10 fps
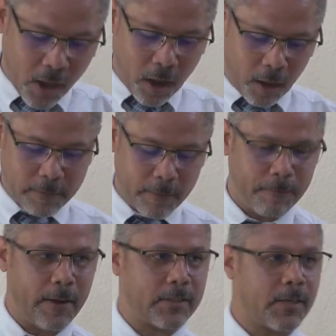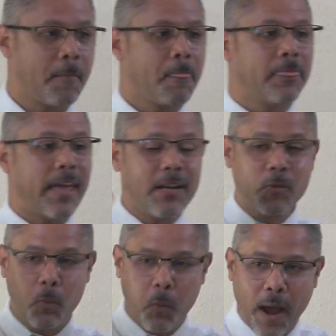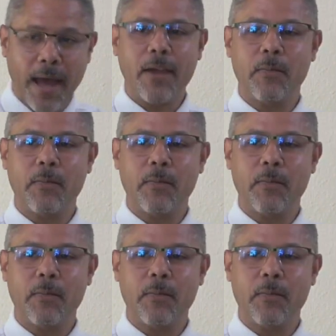of the flesh. That is why